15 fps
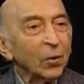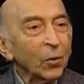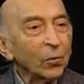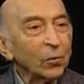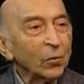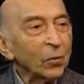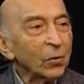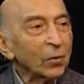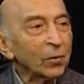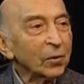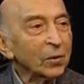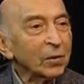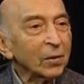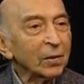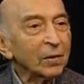whole
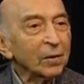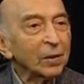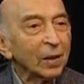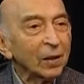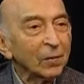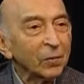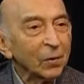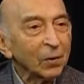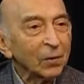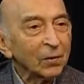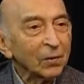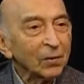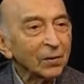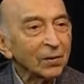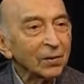course on
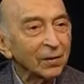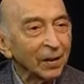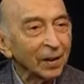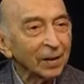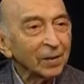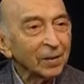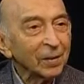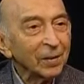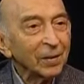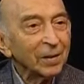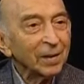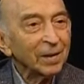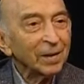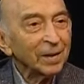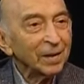telephones, not
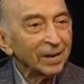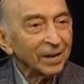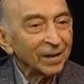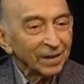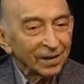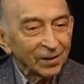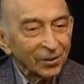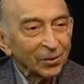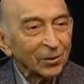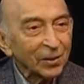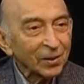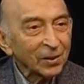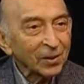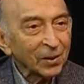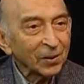
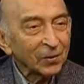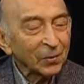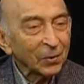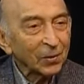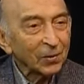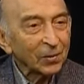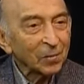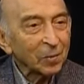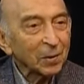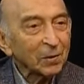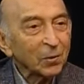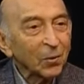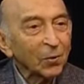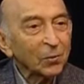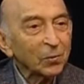today's telephones, but
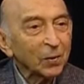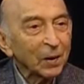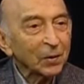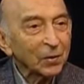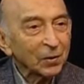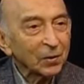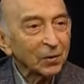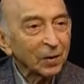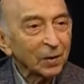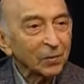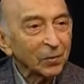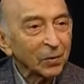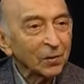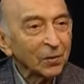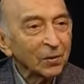old-fashioned
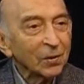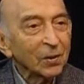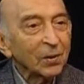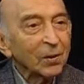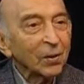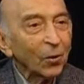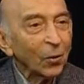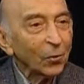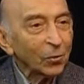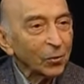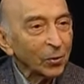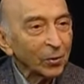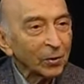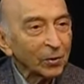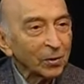telephones, whole
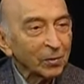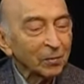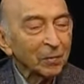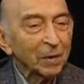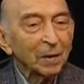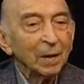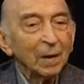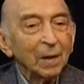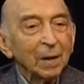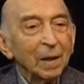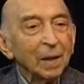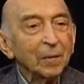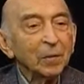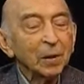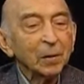course.
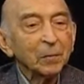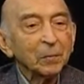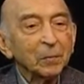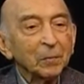Anyway,